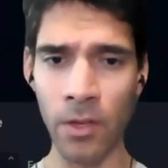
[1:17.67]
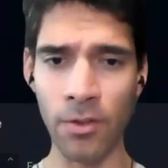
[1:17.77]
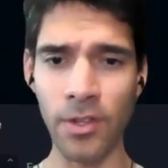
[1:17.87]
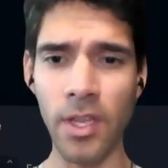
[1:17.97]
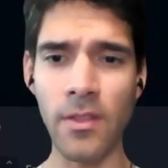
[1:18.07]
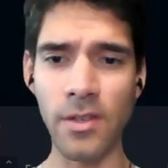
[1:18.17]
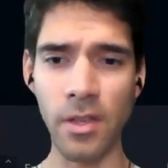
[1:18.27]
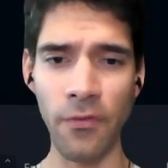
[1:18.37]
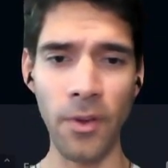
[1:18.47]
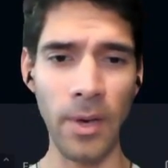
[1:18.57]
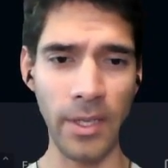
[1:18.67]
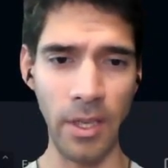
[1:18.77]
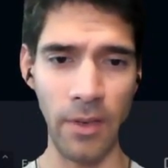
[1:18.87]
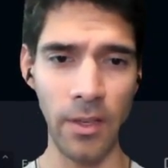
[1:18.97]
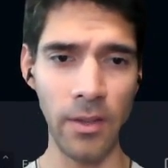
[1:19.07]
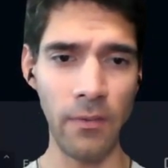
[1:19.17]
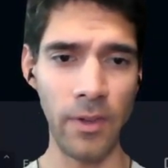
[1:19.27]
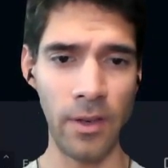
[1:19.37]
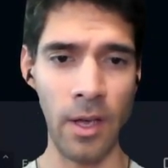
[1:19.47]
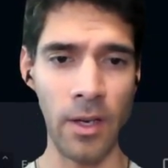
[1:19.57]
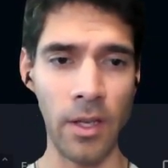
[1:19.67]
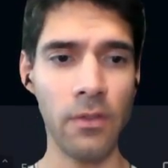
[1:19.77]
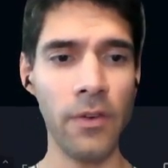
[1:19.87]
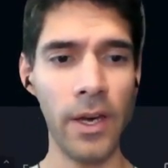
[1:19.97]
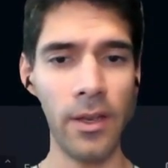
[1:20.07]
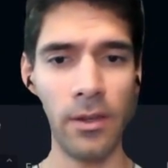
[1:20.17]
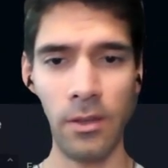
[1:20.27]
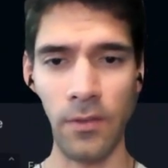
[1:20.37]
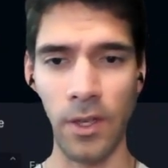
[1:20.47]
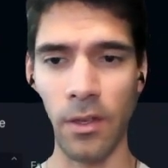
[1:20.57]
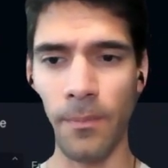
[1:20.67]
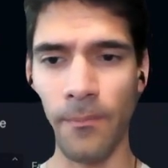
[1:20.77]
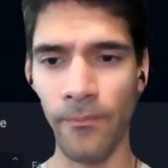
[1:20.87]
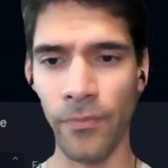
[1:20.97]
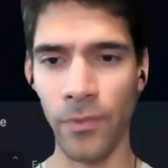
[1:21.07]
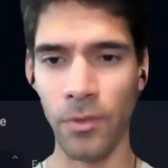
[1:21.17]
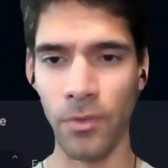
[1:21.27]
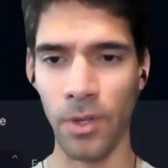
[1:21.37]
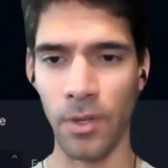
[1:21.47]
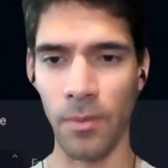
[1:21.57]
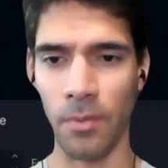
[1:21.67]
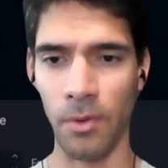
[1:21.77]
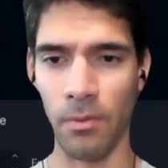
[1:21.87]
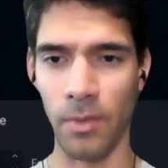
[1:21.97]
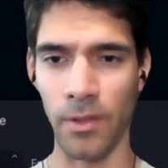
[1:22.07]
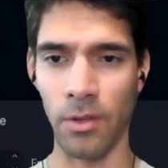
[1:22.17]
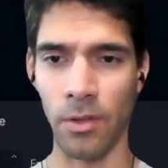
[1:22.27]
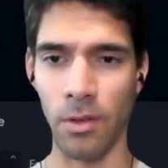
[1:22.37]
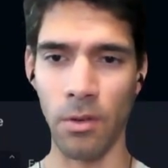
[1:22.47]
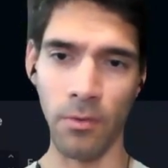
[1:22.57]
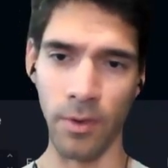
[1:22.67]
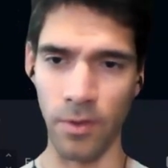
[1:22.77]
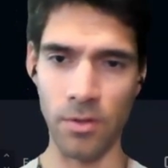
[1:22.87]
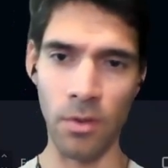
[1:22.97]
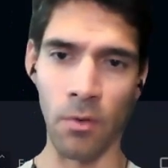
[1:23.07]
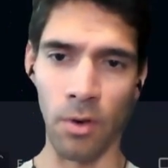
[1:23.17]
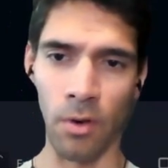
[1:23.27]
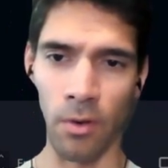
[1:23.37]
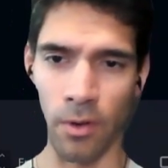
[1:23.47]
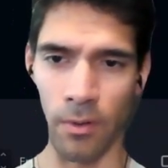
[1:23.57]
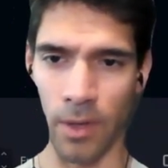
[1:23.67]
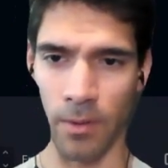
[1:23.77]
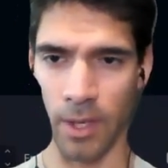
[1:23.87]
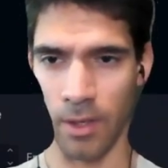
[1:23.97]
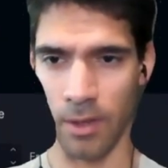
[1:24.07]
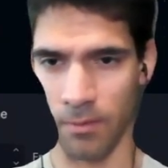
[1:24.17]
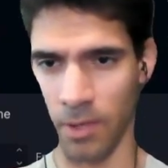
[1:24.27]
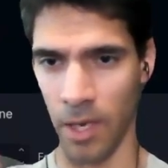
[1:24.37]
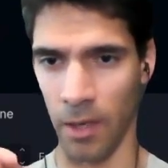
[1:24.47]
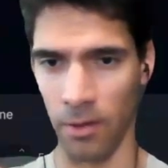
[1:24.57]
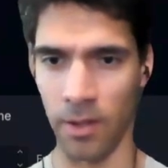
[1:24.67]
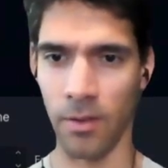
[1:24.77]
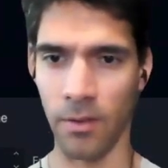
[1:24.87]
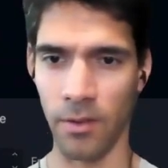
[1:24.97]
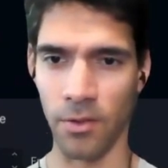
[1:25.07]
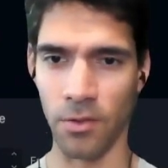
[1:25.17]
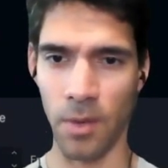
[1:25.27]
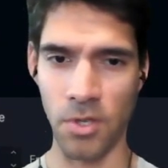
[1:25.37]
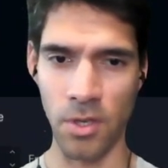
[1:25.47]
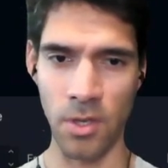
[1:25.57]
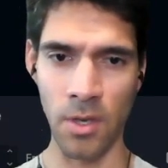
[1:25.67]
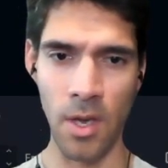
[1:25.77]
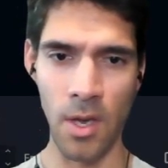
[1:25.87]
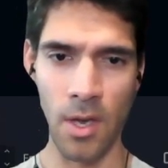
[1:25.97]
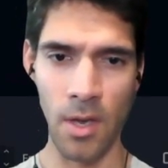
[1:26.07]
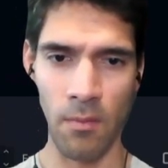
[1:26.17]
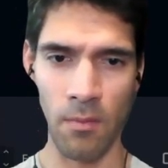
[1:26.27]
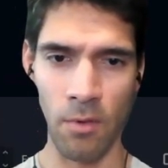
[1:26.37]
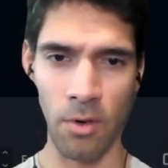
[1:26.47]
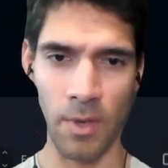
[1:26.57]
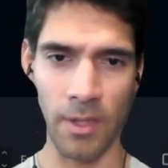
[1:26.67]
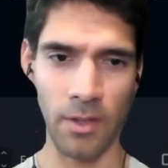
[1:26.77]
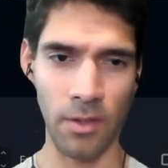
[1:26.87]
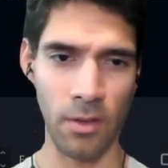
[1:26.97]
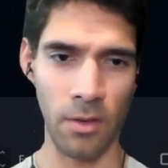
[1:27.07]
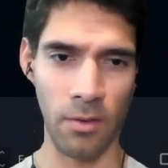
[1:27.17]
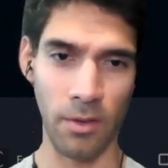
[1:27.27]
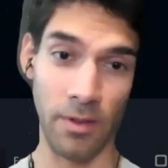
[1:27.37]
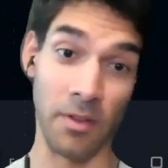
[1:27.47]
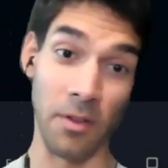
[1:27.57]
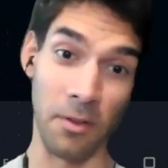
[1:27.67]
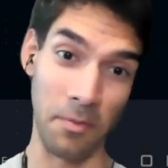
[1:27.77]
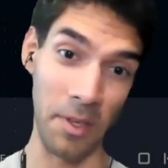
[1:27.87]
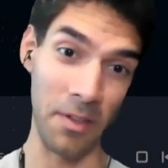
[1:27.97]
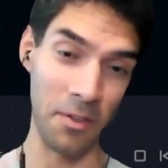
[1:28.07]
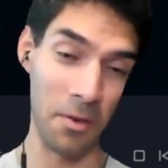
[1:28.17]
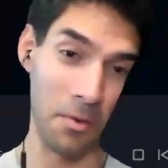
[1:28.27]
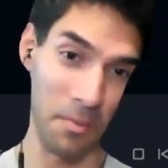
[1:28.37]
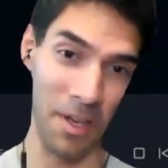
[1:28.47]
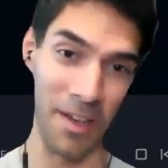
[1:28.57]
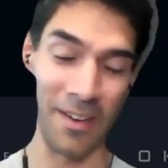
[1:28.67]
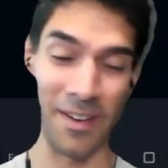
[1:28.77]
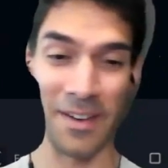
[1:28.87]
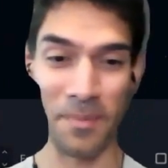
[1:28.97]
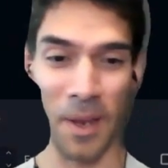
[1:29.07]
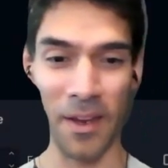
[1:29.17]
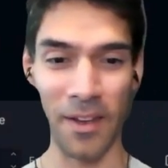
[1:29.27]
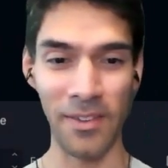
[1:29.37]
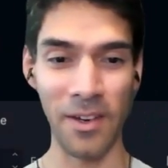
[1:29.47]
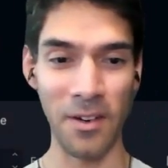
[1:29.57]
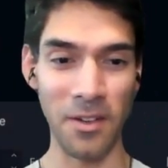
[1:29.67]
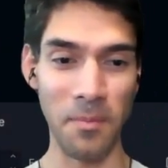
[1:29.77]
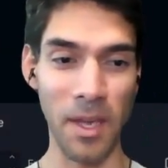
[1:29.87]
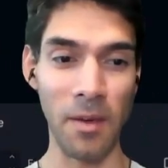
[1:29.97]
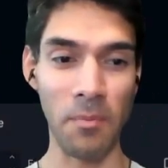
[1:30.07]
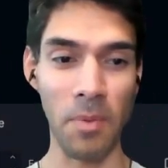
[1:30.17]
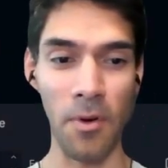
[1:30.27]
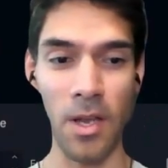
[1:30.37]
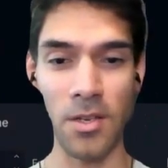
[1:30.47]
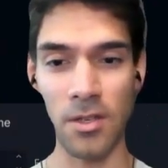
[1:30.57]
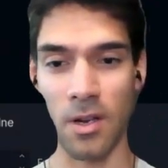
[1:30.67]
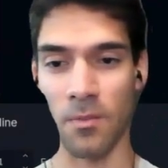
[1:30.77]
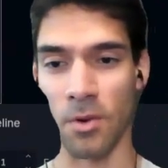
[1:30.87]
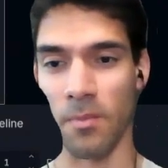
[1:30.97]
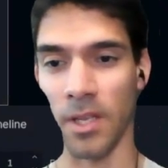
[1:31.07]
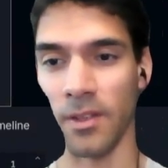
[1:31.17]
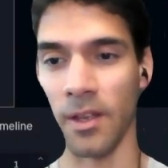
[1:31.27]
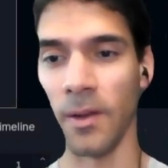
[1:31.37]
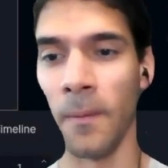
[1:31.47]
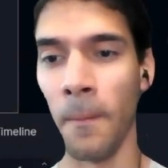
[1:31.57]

you'll see there's a few activities that have been identified in this video. So for example, mixing dough, we just hover over, right? We get a title and a description. More mixing dough, because there's a lot of mixing dough. We're making pancakes here, and then baking preparation and more mixing.